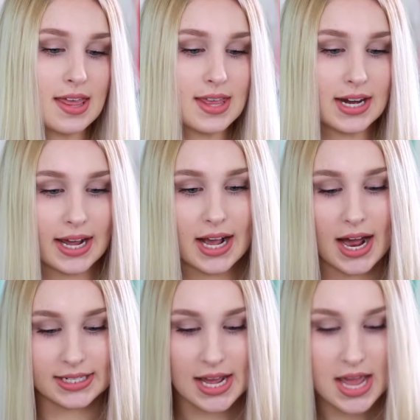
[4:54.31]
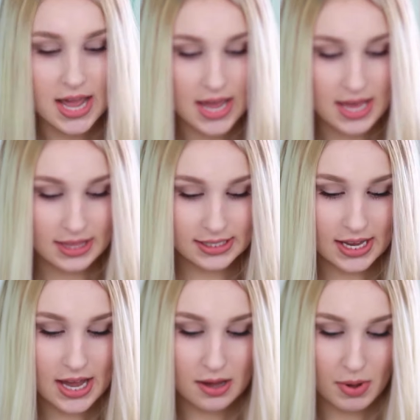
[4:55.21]
And then I got the
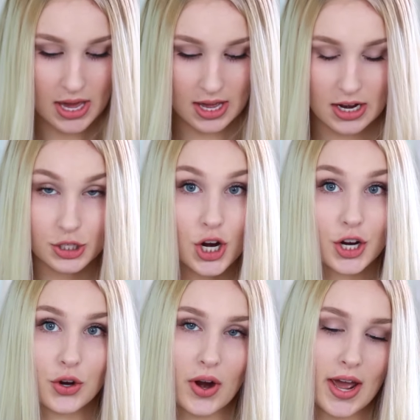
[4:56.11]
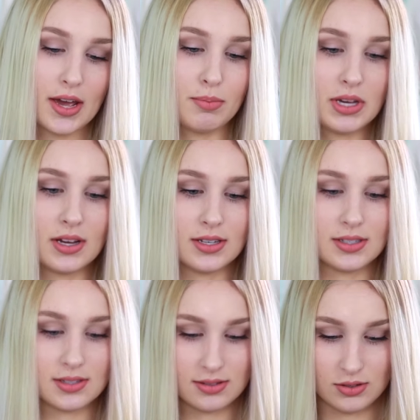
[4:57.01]
same in a dark gray
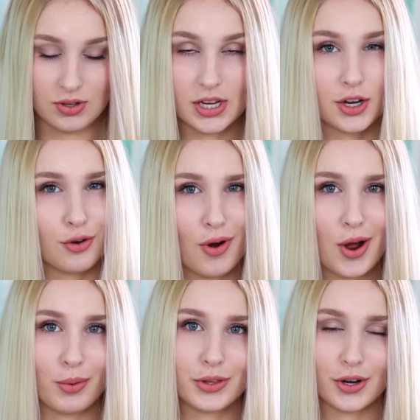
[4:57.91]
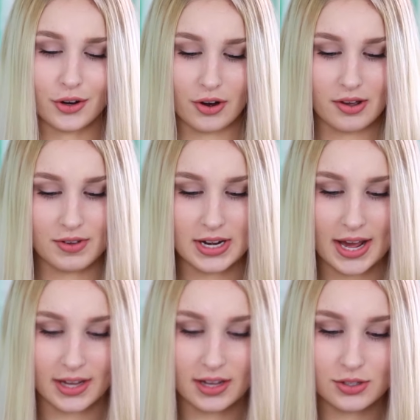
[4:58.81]
because you can't go wrong with a dark gray V-neck.